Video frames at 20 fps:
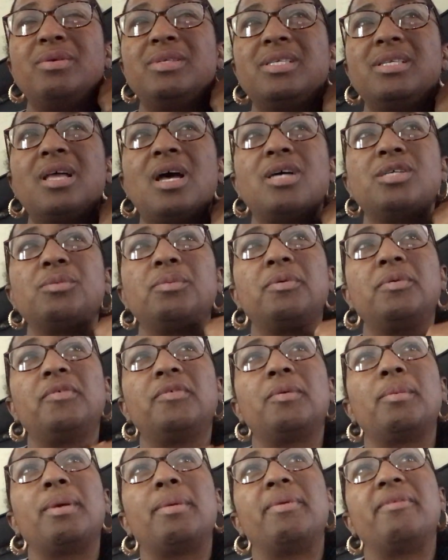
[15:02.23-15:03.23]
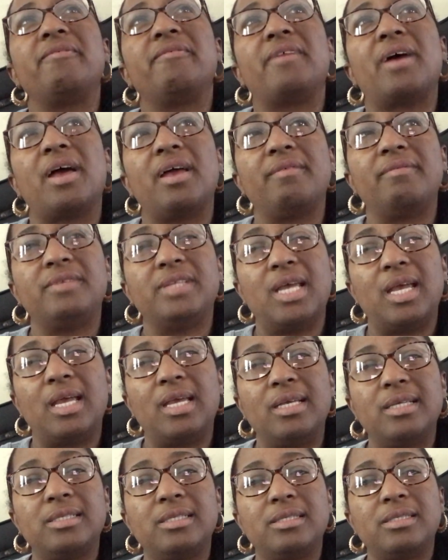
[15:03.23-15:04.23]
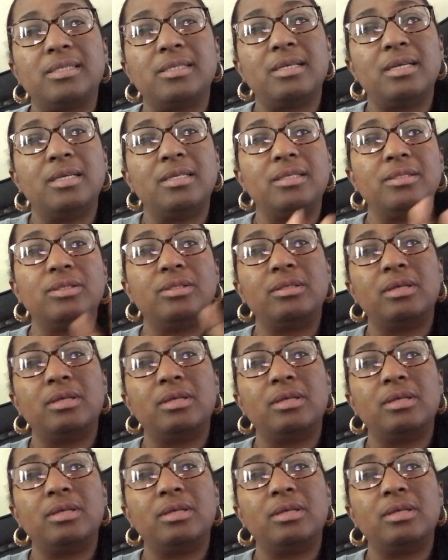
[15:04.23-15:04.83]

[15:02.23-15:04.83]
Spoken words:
was in the hospital for maybe 5 days in